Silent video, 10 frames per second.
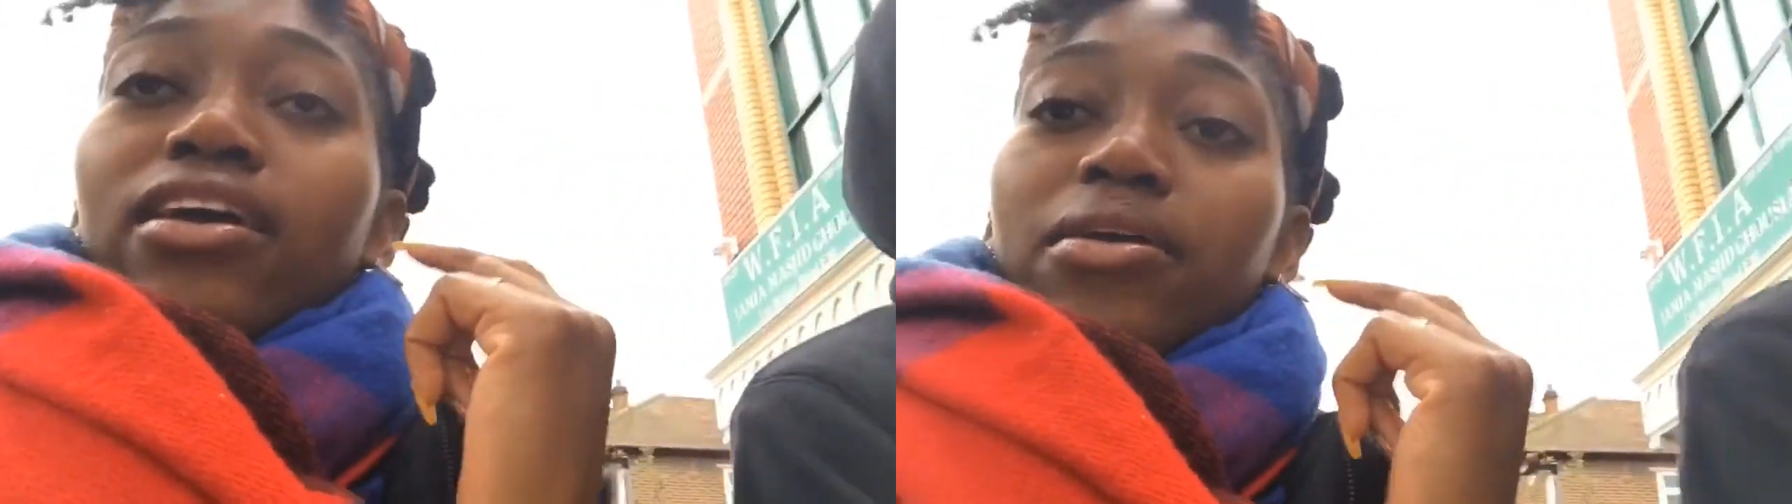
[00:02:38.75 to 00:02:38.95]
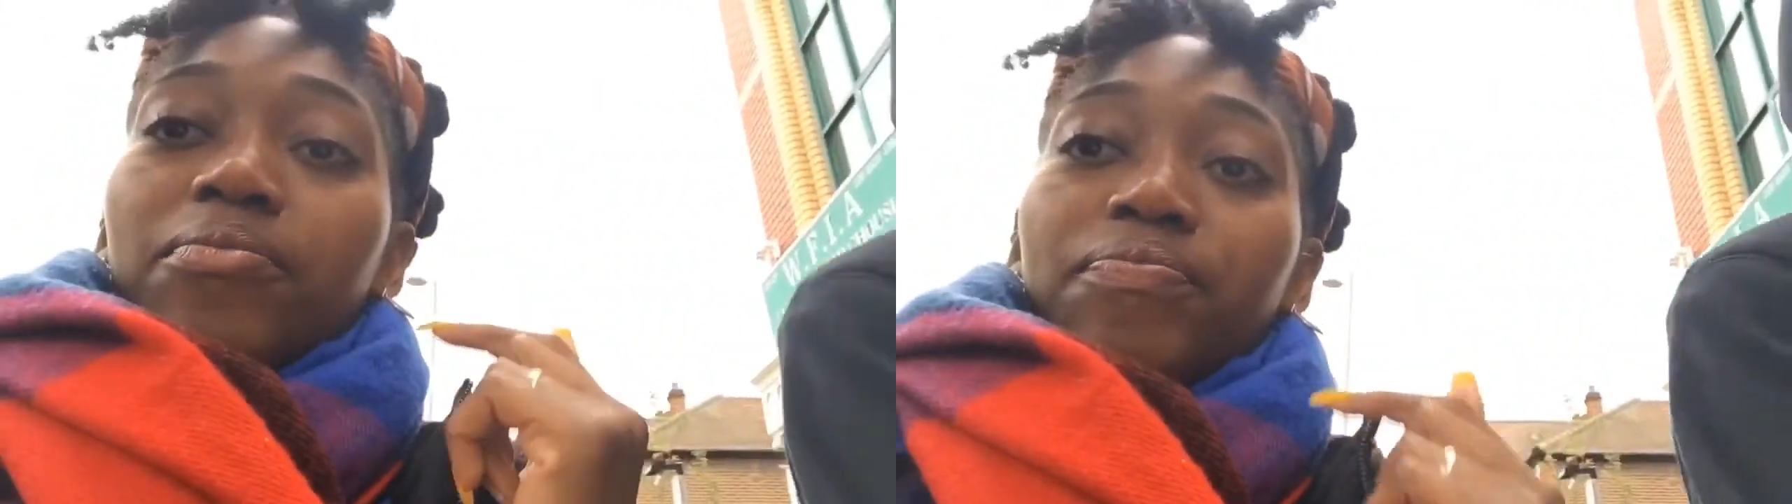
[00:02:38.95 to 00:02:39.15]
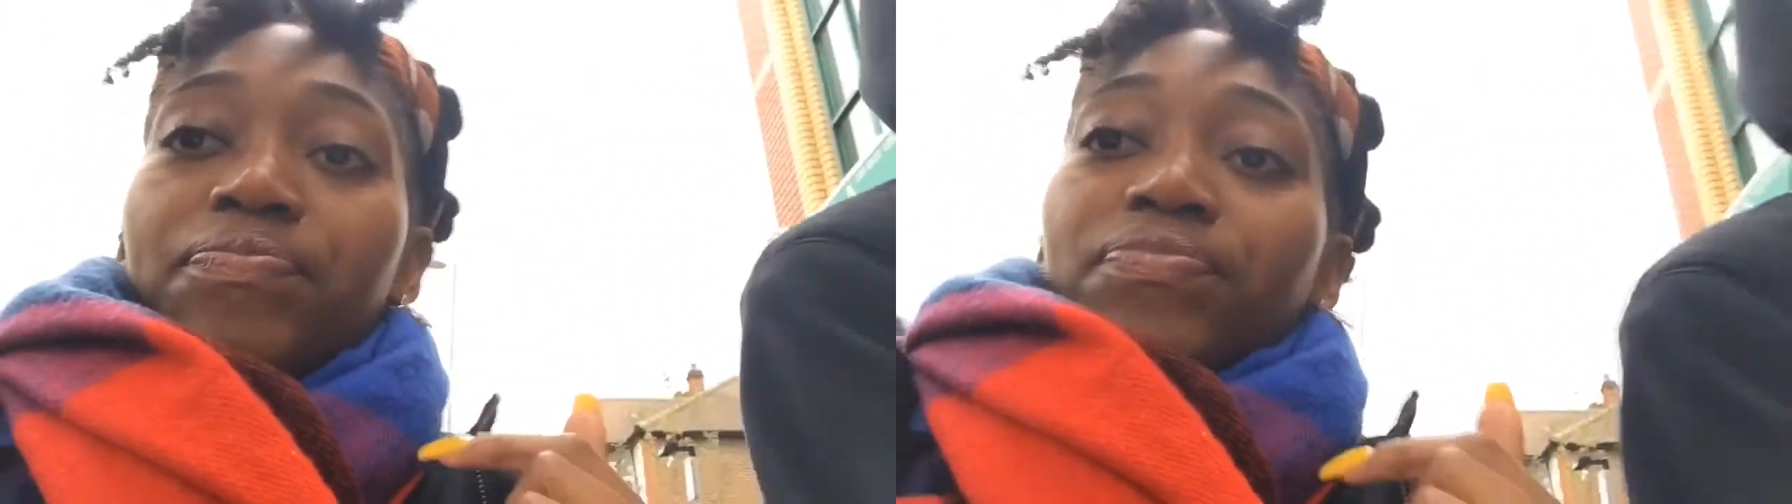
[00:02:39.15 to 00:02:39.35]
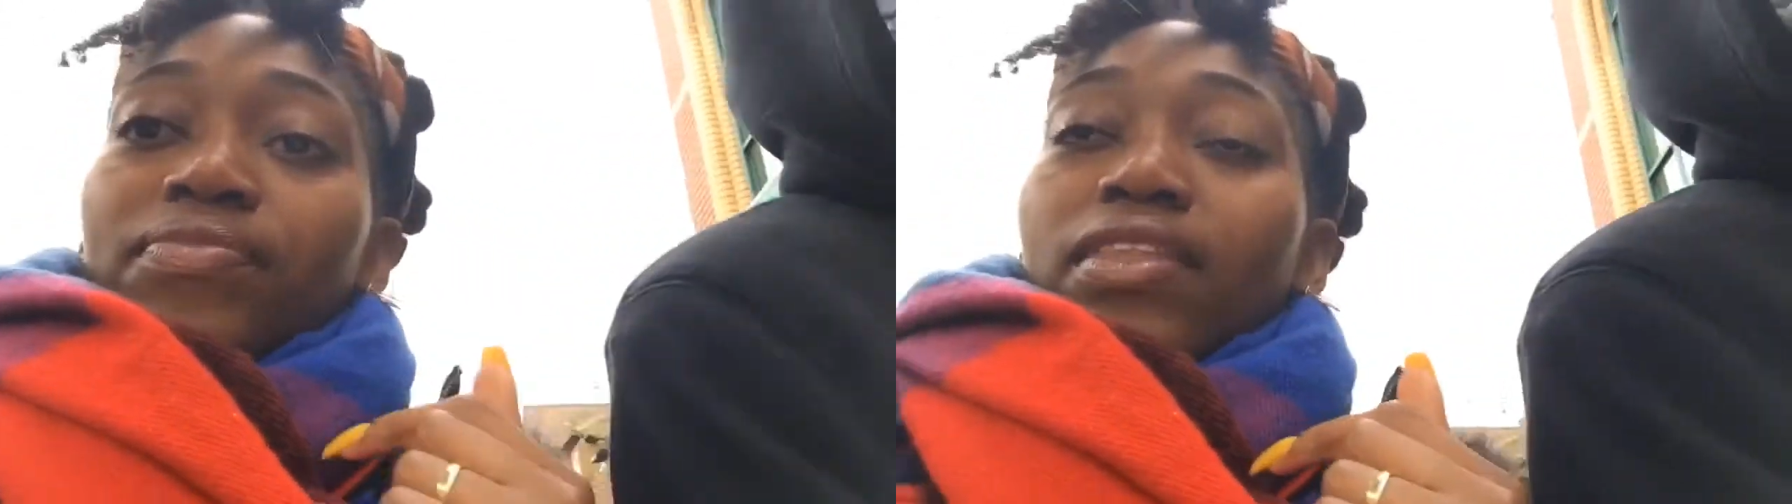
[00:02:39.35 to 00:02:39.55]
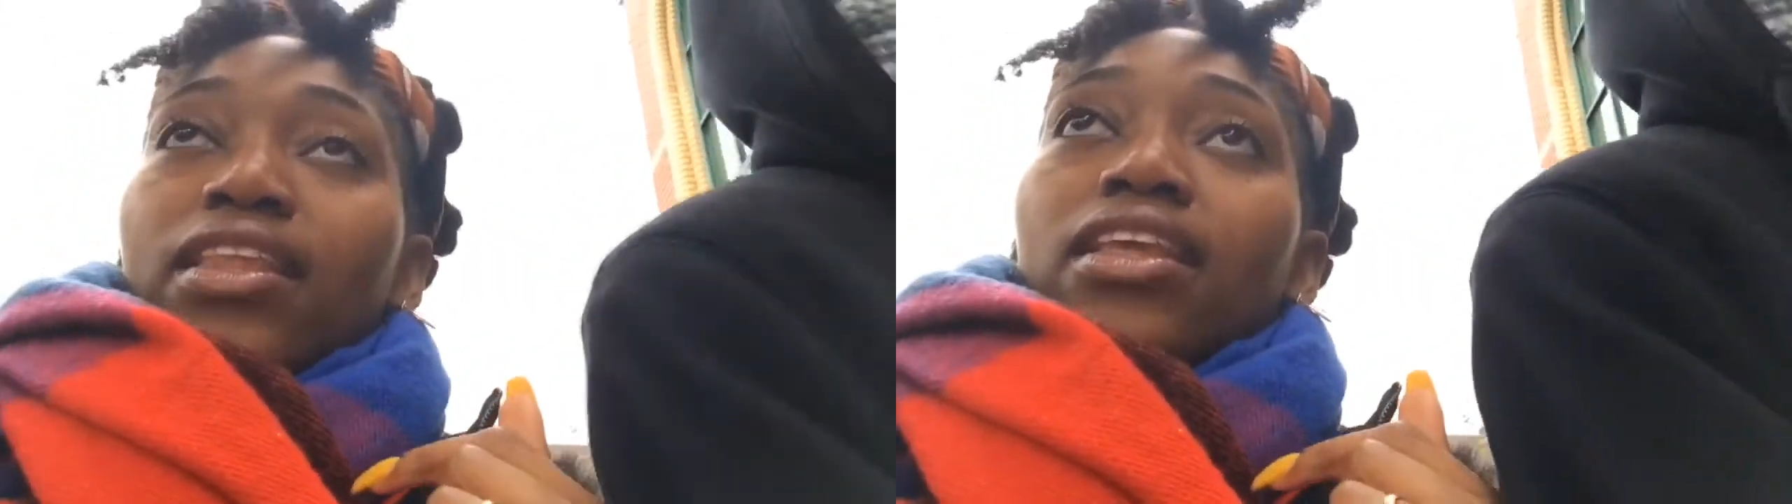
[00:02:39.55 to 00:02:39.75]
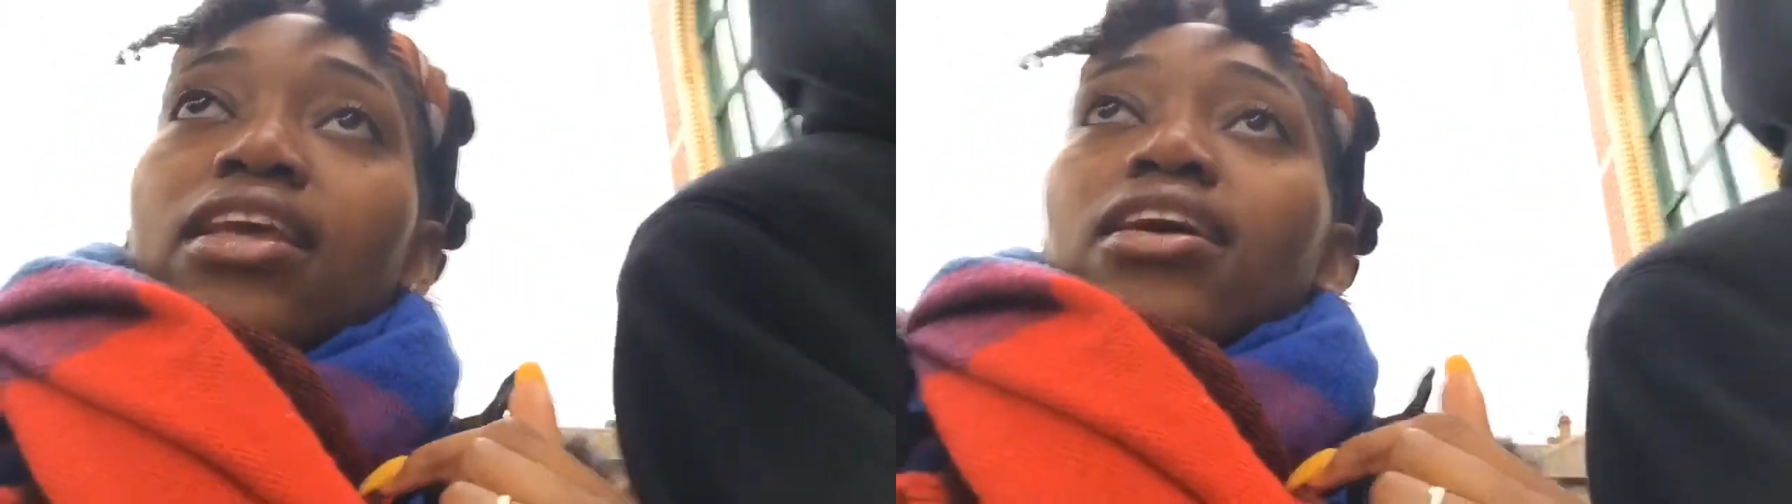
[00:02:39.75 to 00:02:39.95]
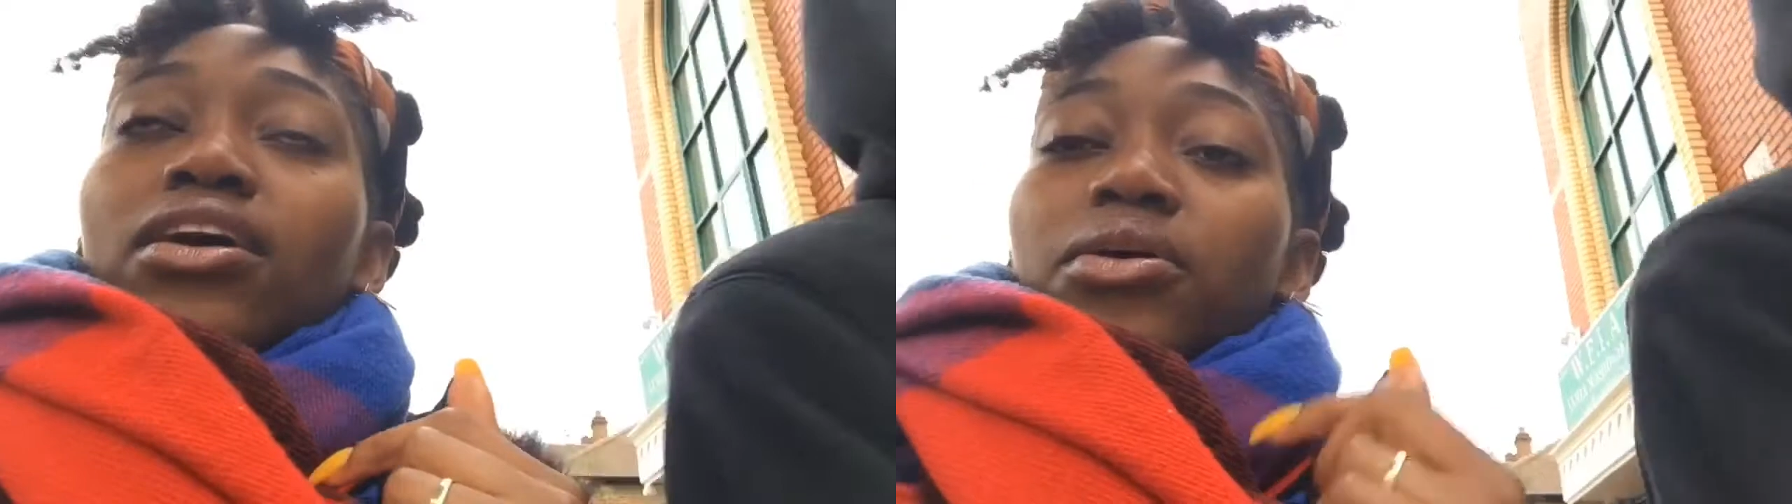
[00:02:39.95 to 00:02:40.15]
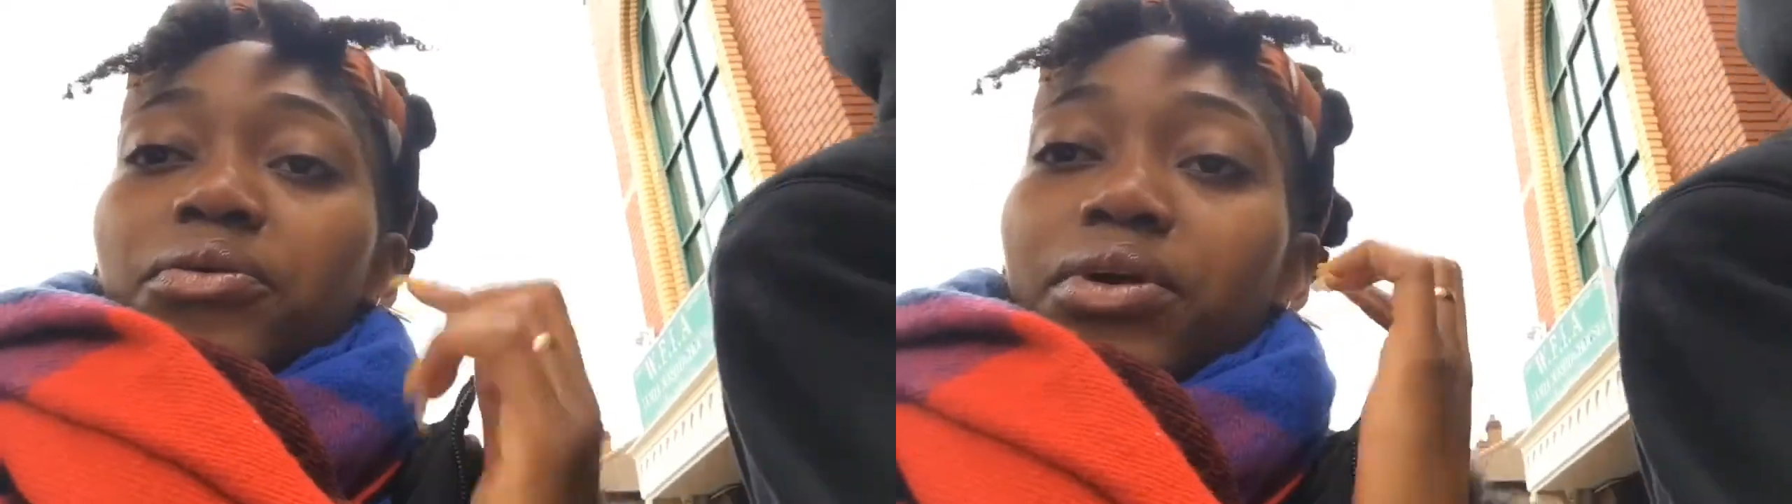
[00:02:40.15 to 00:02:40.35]

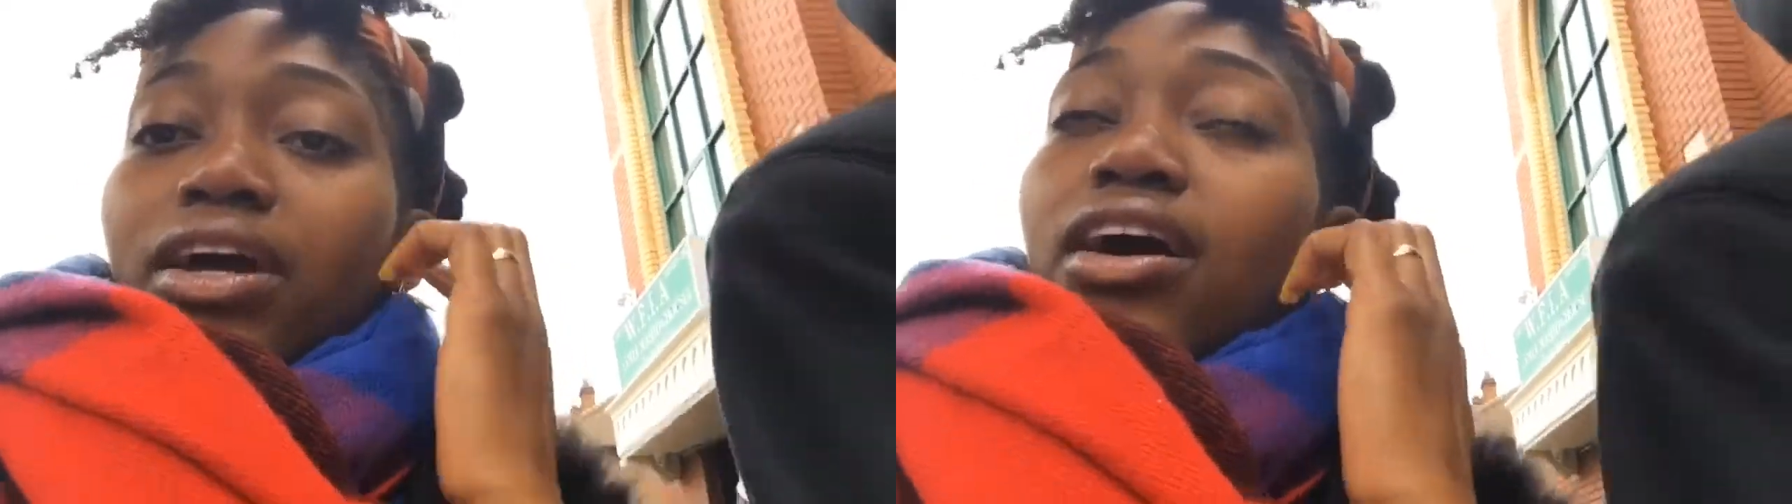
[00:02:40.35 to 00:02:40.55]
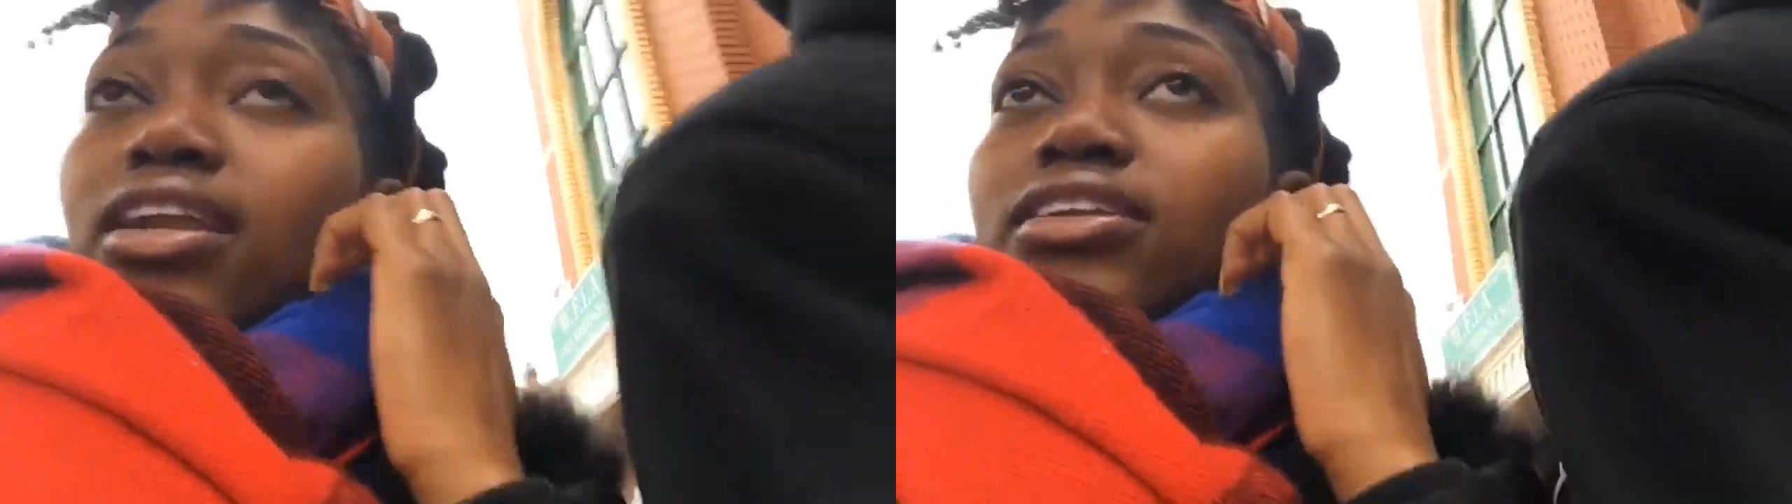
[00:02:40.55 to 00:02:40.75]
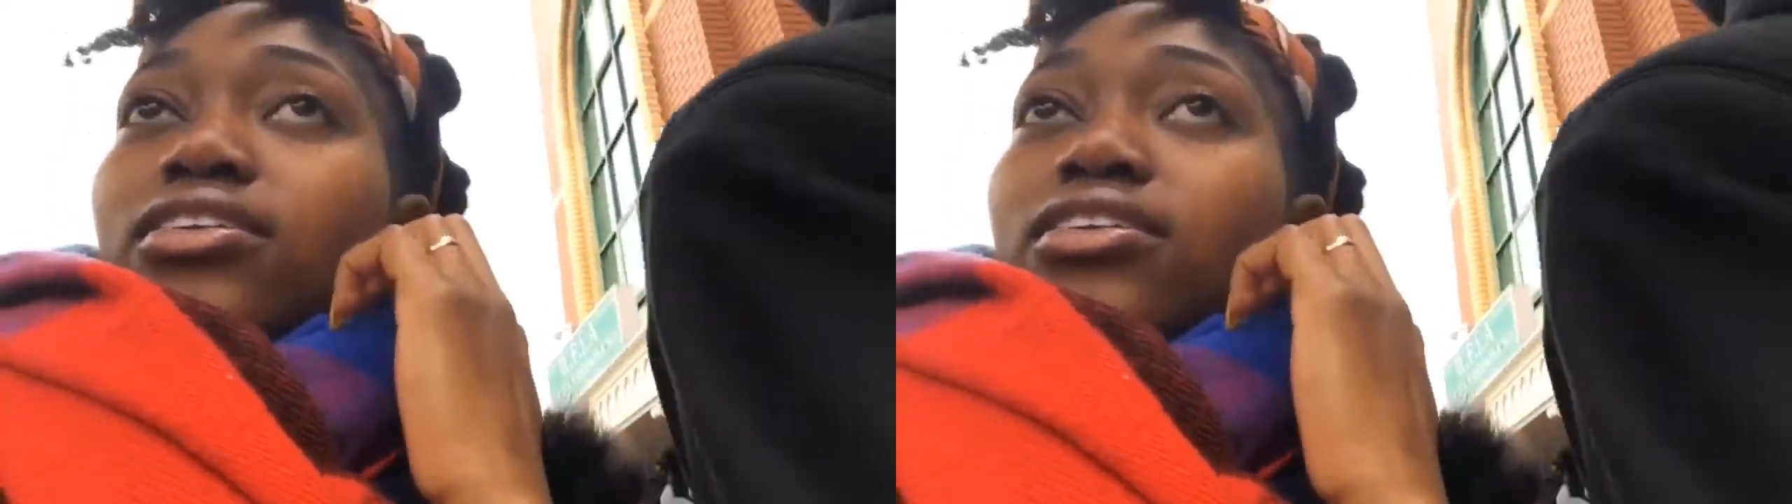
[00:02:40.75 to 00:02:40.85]
what do you call it